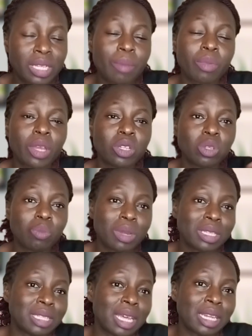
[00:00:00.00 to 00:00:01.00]
I'm going to
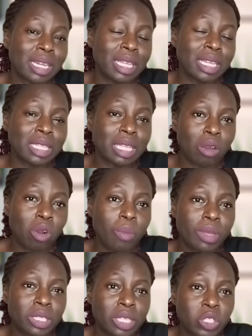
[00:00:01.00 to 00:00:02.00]
place that link in the
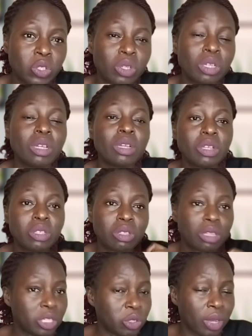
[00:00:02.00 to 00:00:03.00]
comment section so
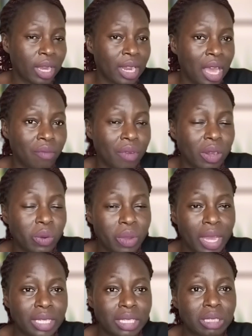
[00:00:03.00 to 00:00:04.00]
that you can have a look
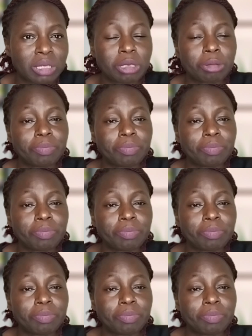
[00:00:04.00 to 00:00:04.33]
at it.